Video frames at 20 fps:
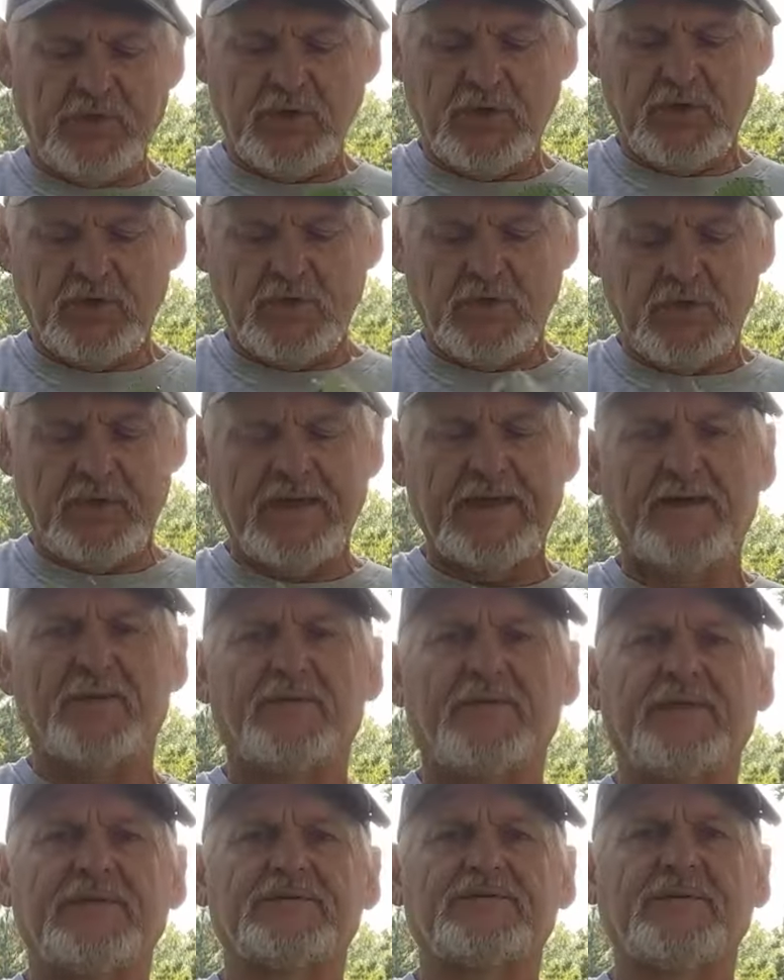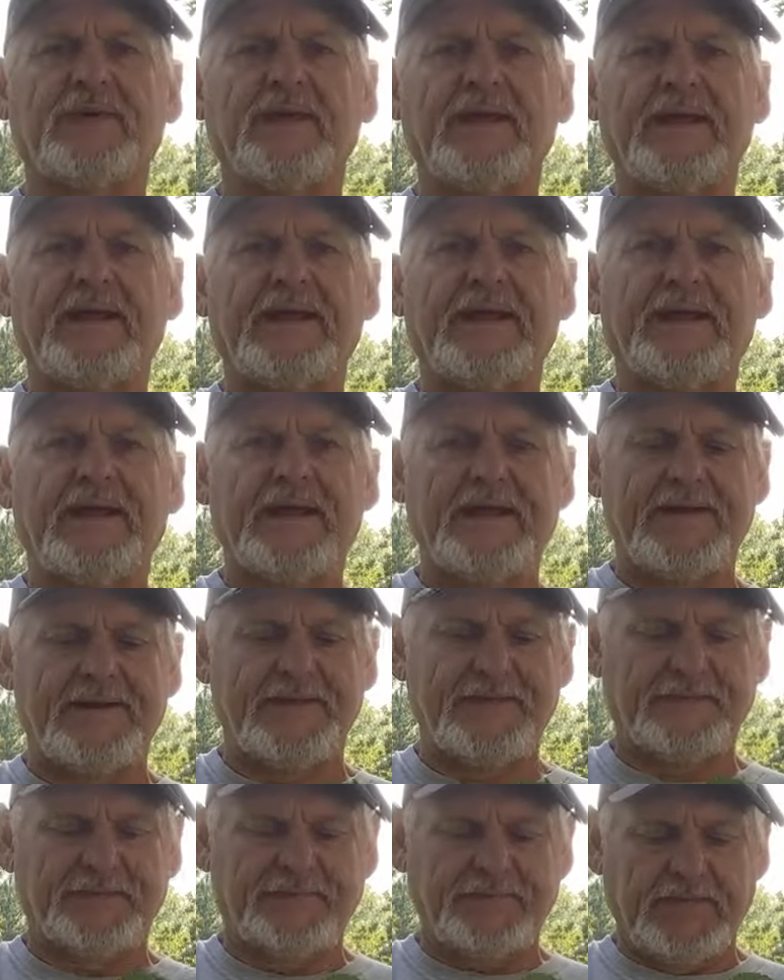to help this plant
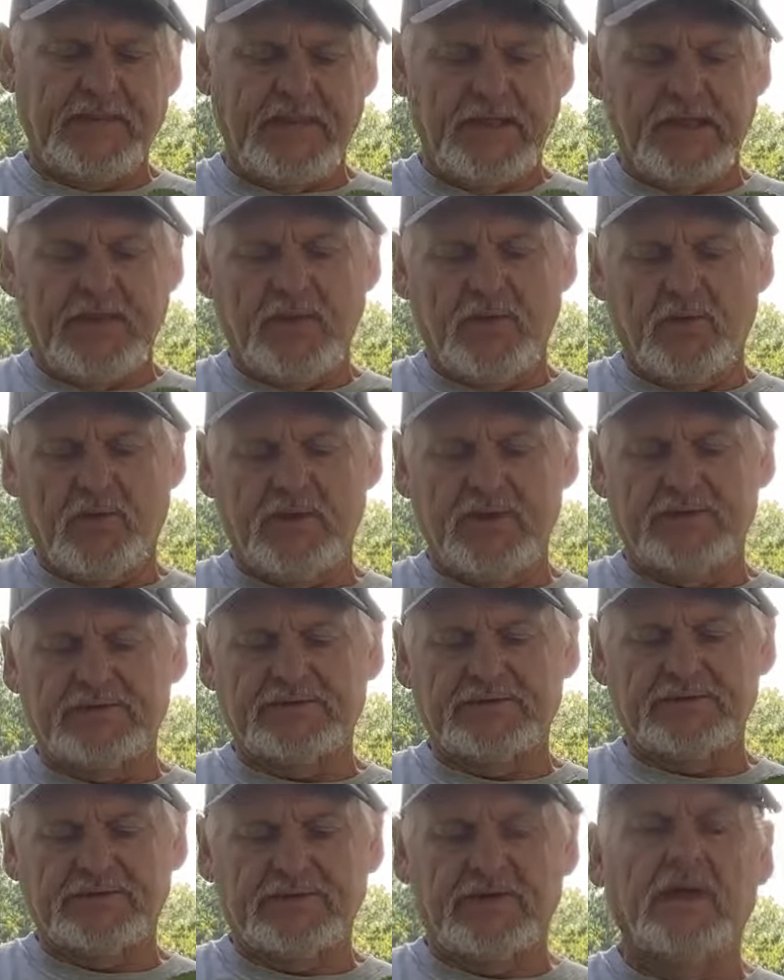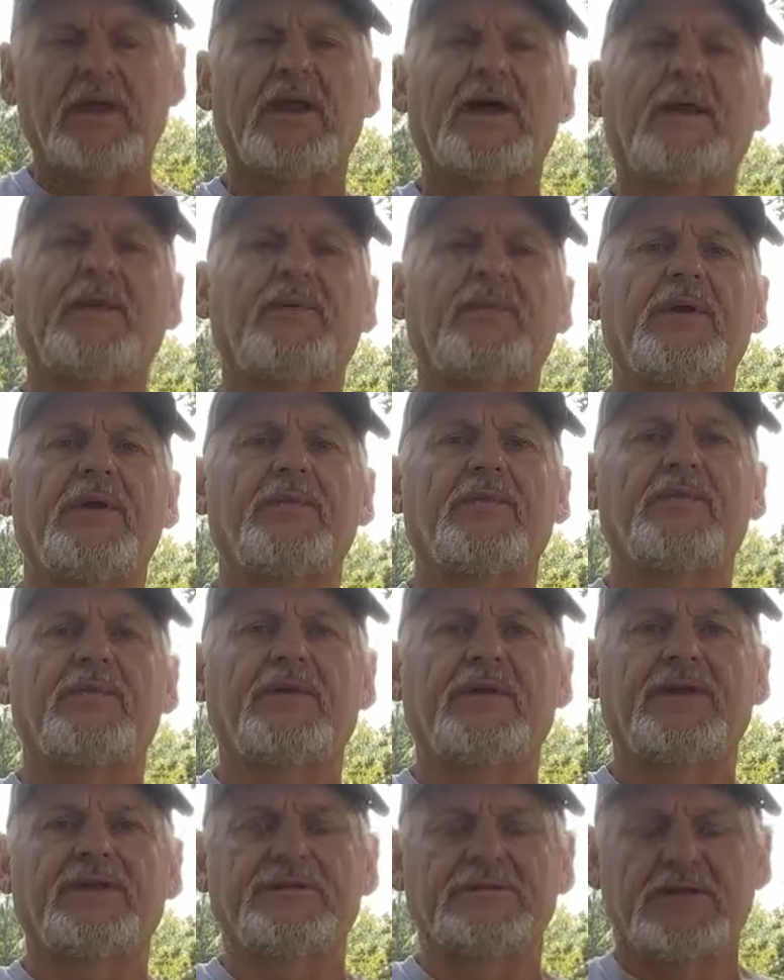out, which a lot of people
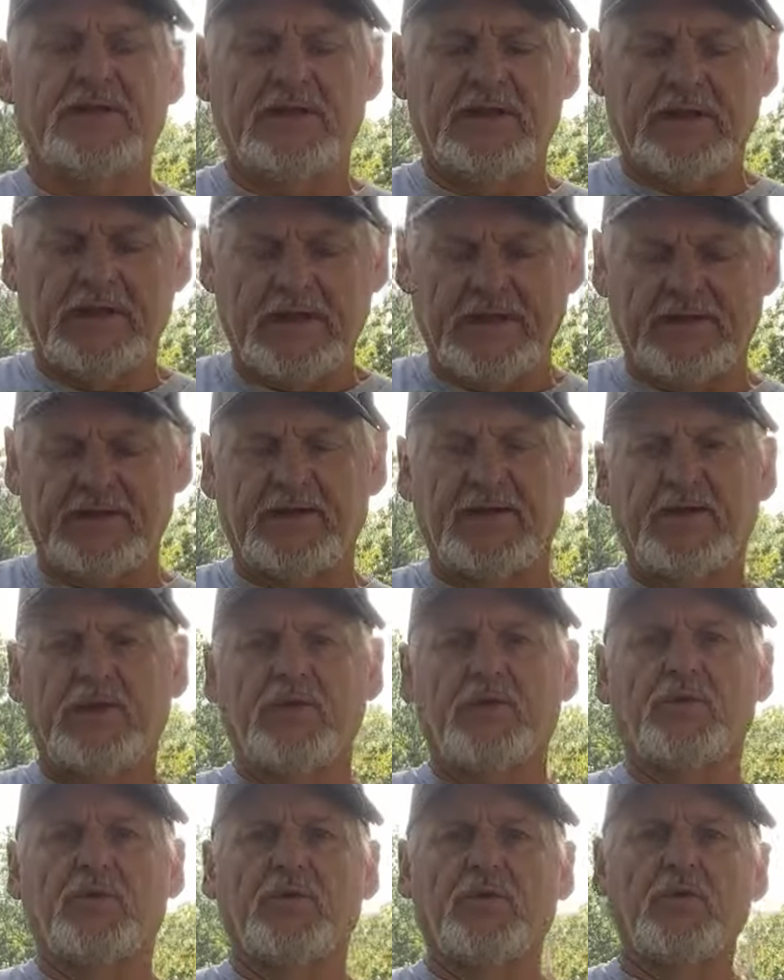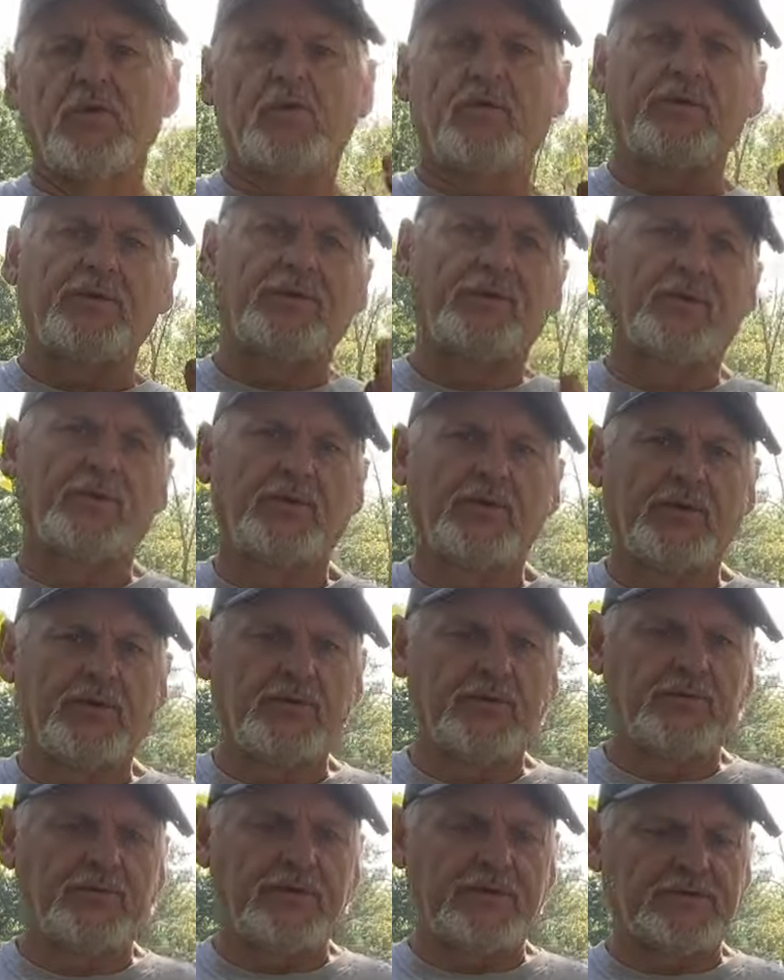does not like to do, we're going to
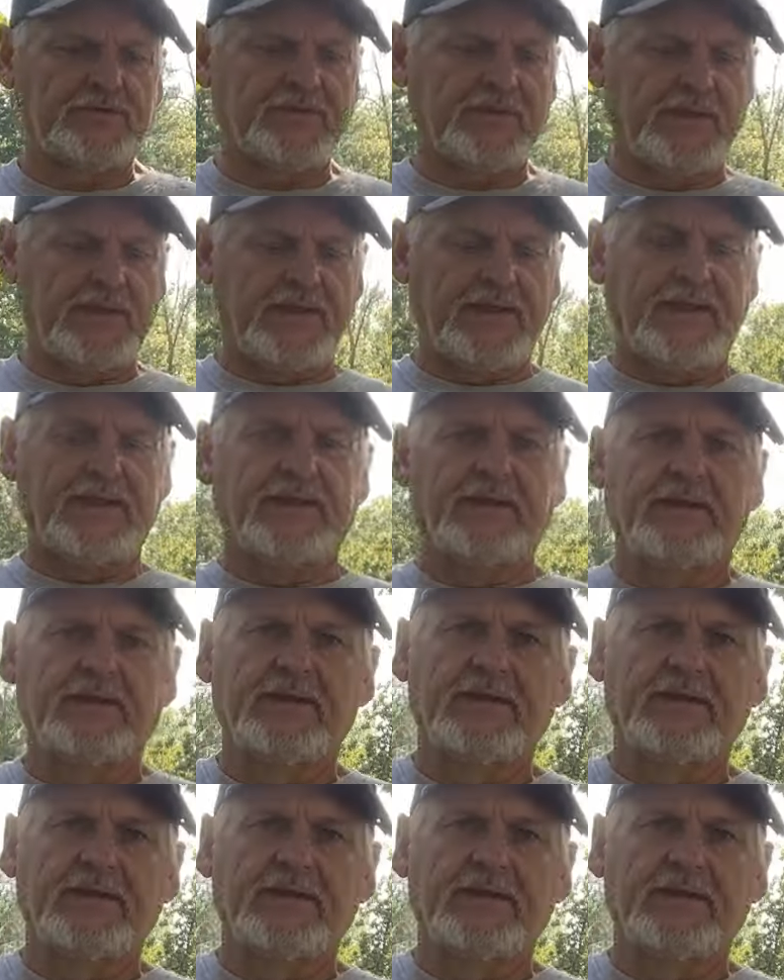prune this plant.